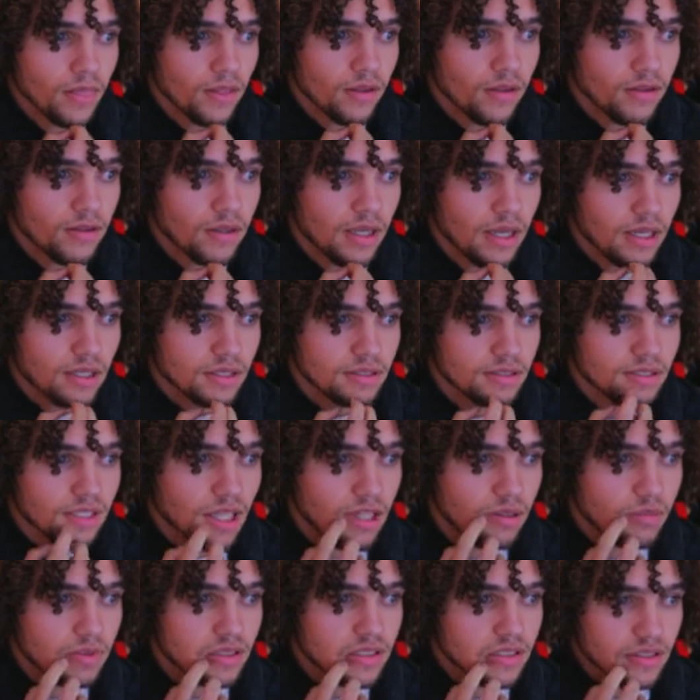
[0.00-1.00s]
Yeah, because
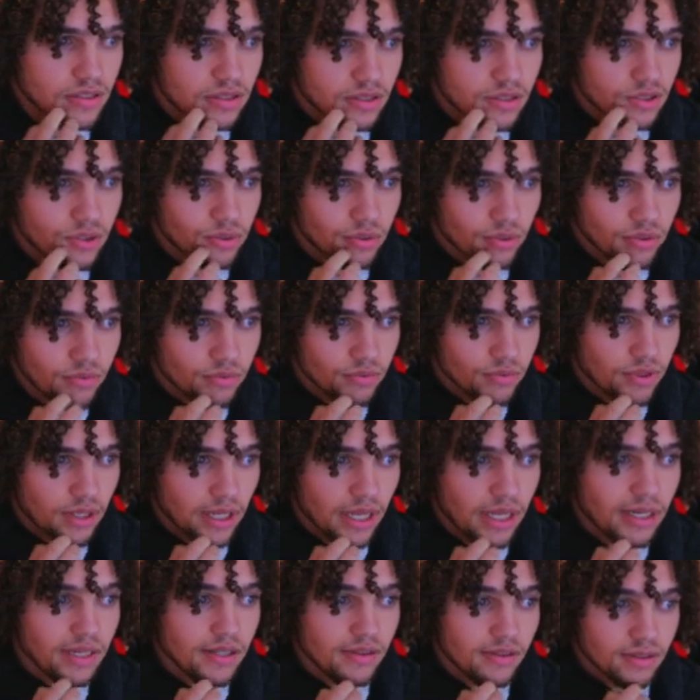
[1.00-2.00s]
Salamence isn't doing
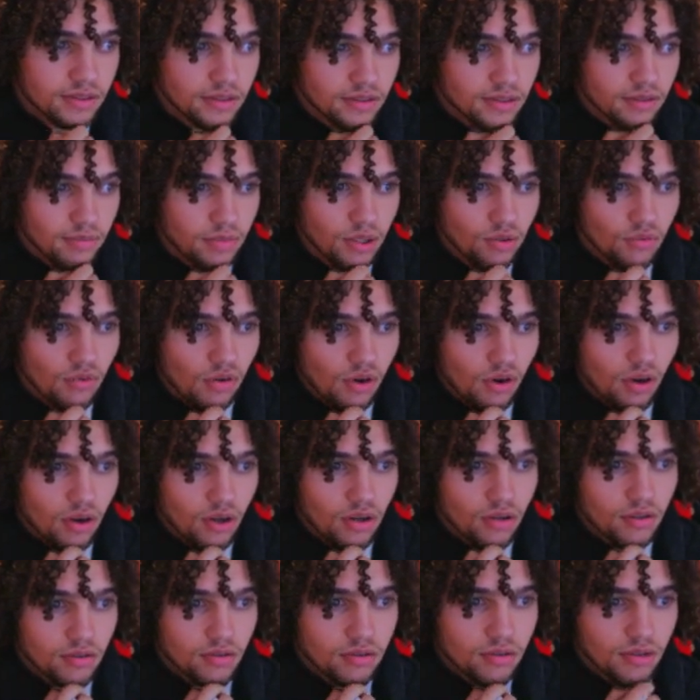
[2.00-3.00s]
anything to me raw.
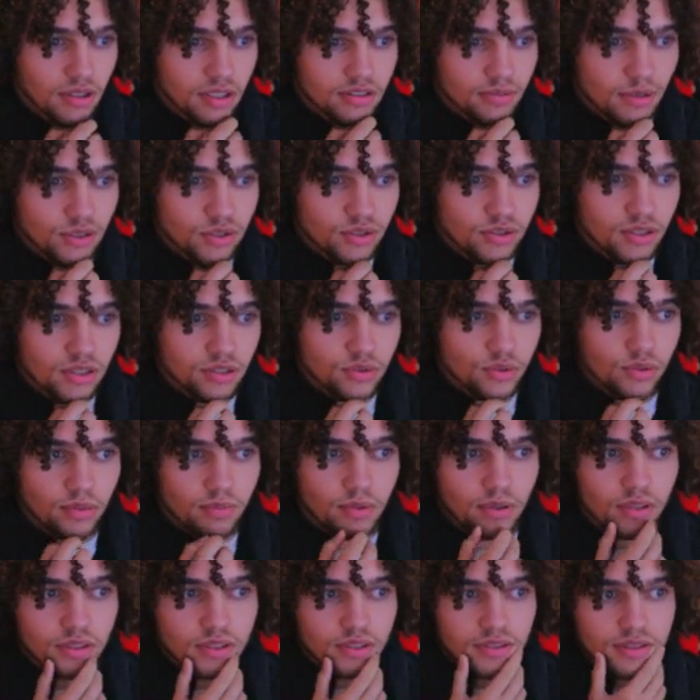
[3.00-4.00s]
Especially because we're
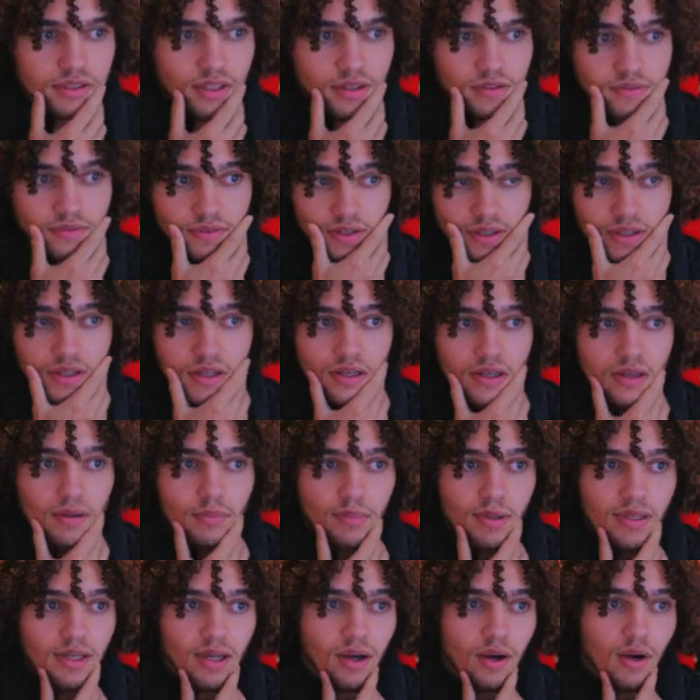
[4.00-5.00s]
burned and stuff.
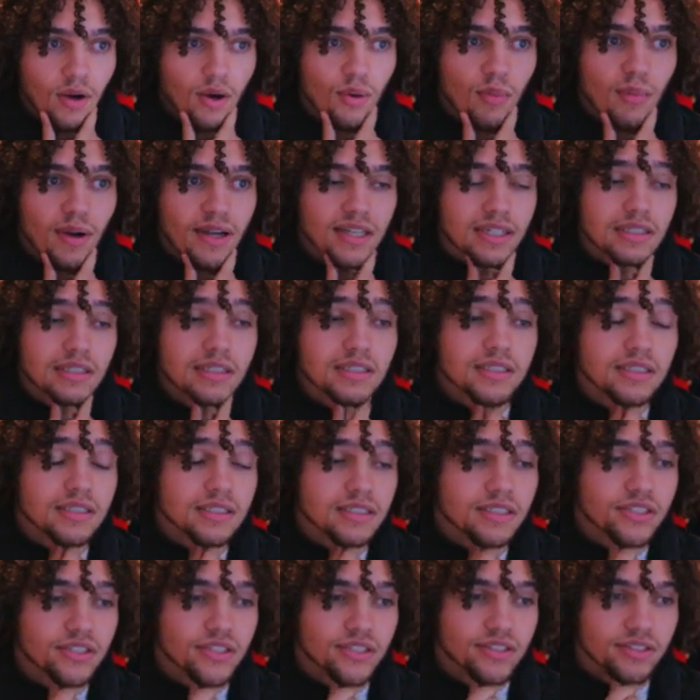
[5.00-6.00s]
But oh my
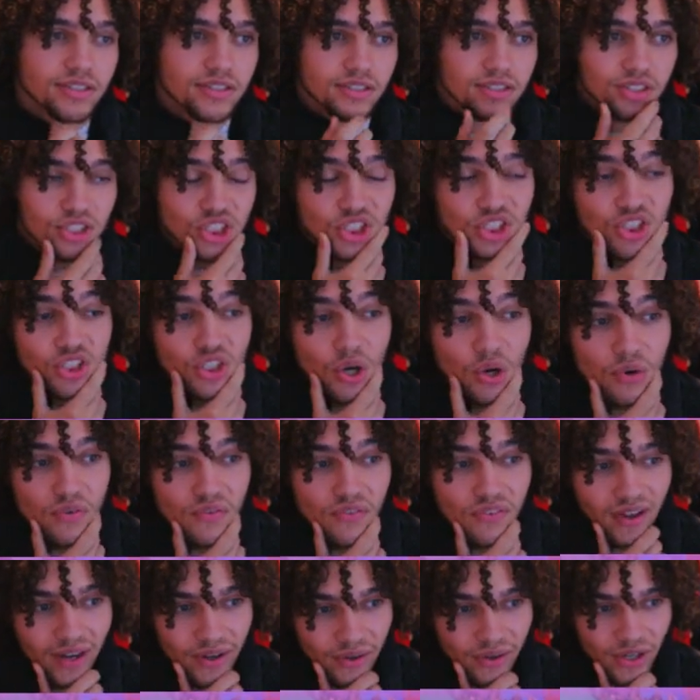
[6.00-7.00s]
goodness, is it so
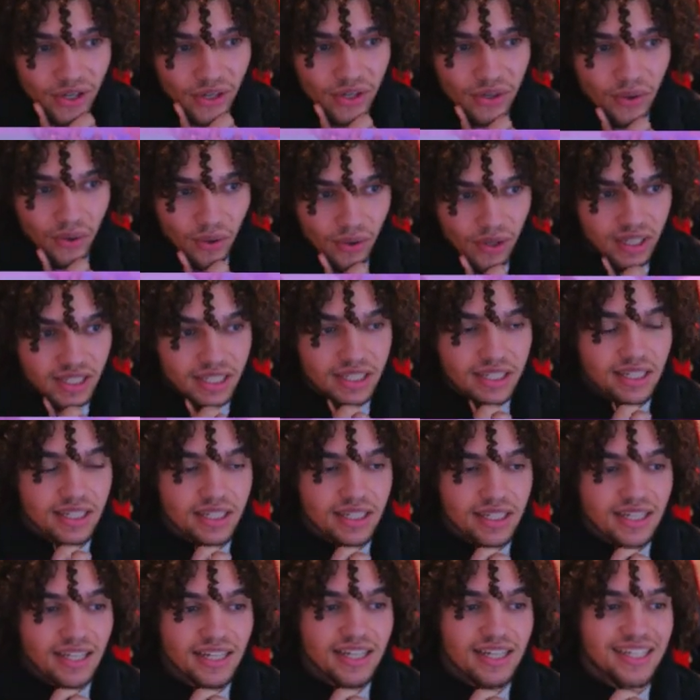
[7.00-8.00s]
very annoying
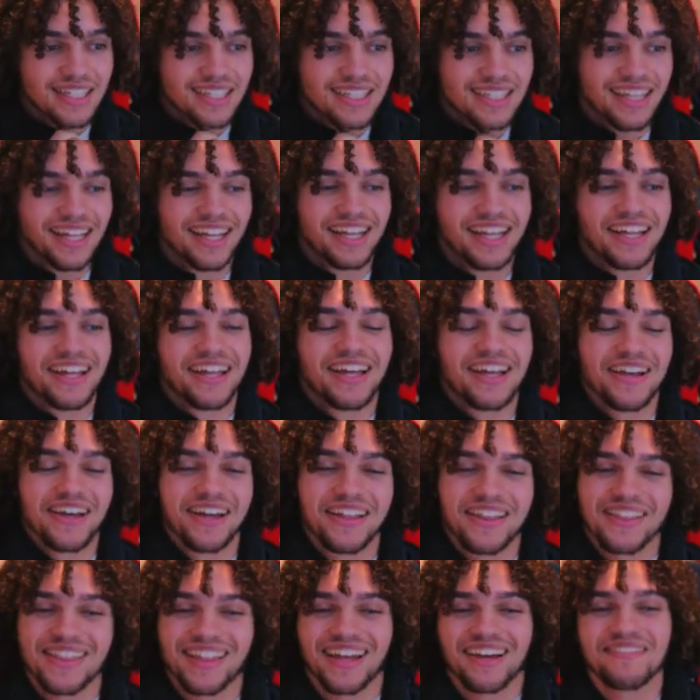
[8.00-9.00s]

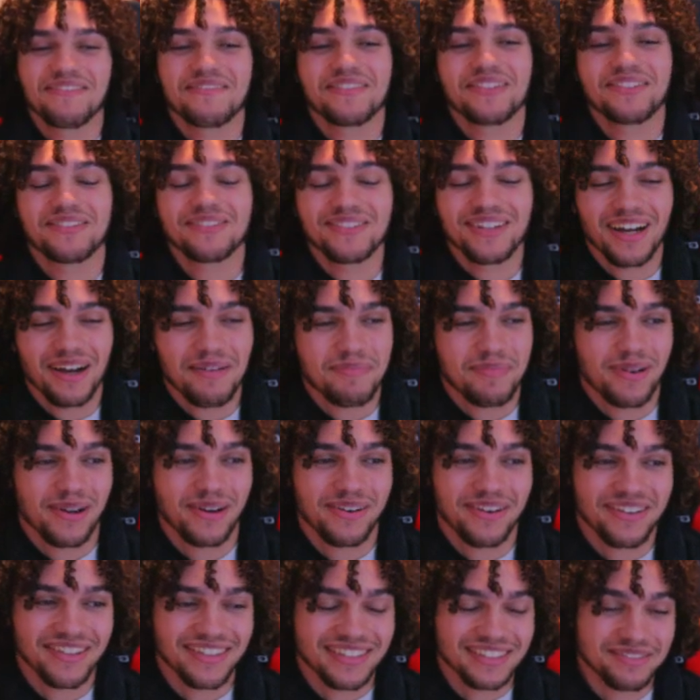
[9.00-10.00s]
that Venu got
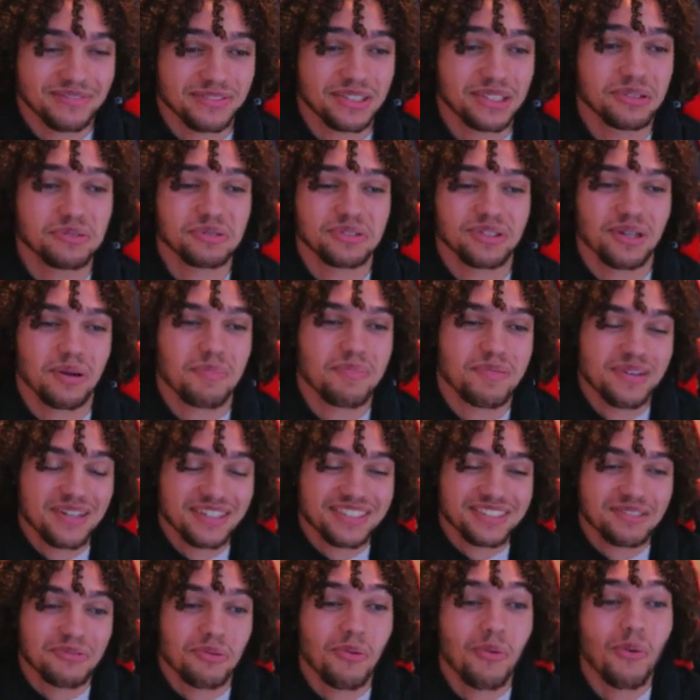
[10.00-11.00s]
parried. Because Venu was going to put in
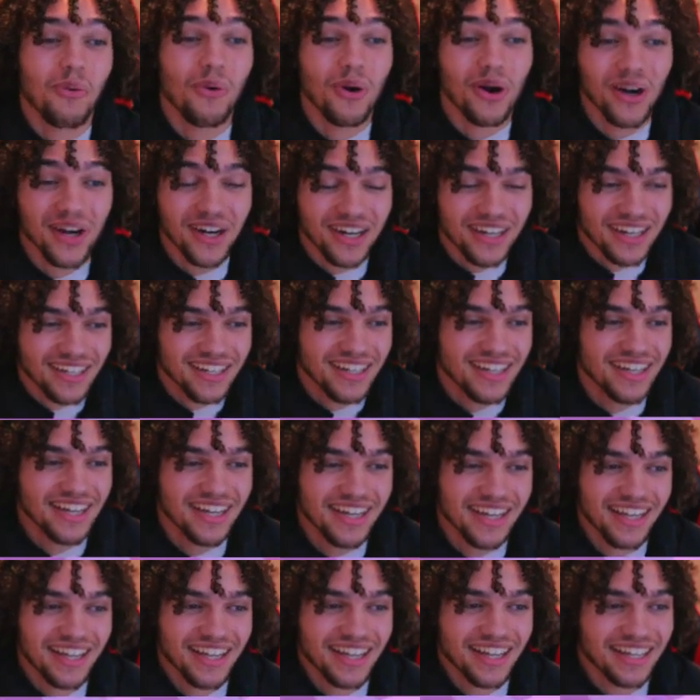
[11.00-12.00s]
some work.
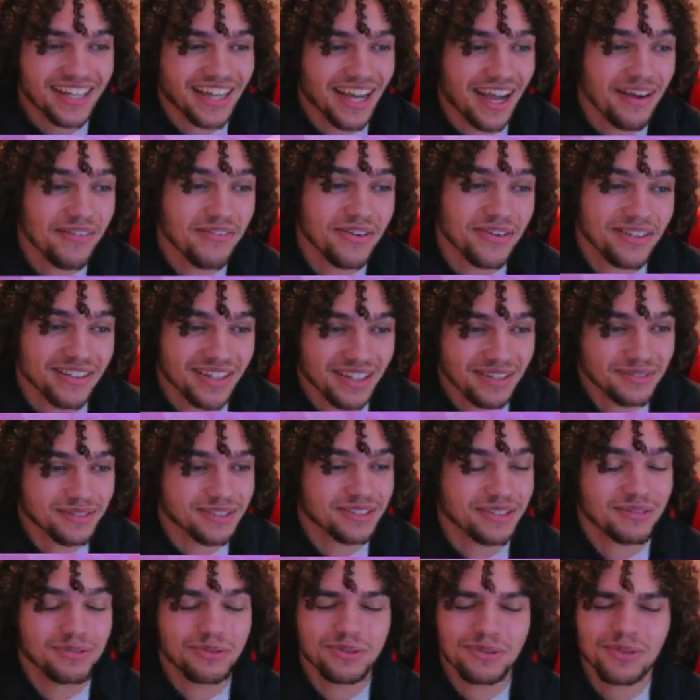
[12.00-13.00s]
Like everything was,
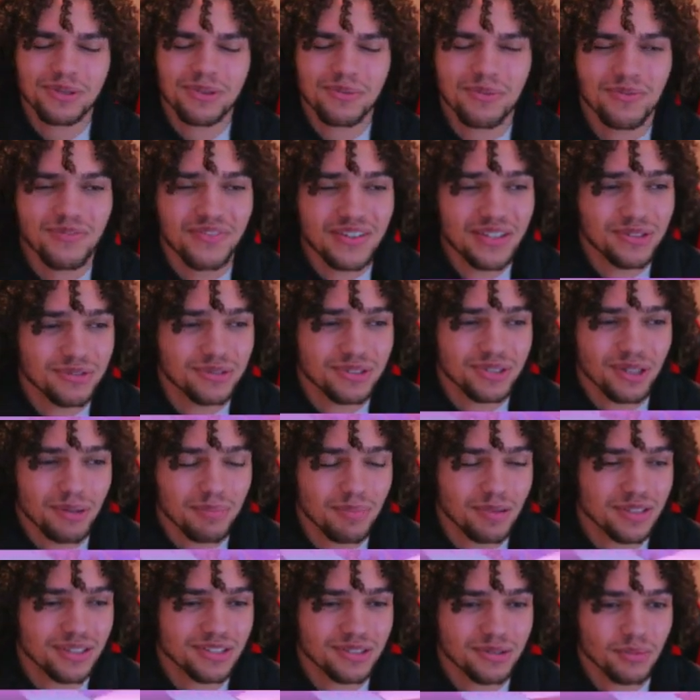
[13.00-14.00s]
ooh, Venu was going to
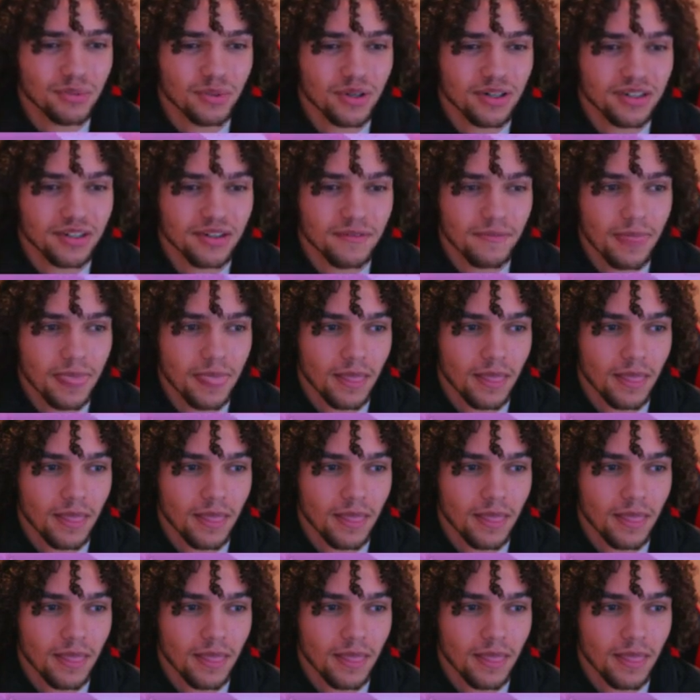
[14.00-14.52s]
put in some work.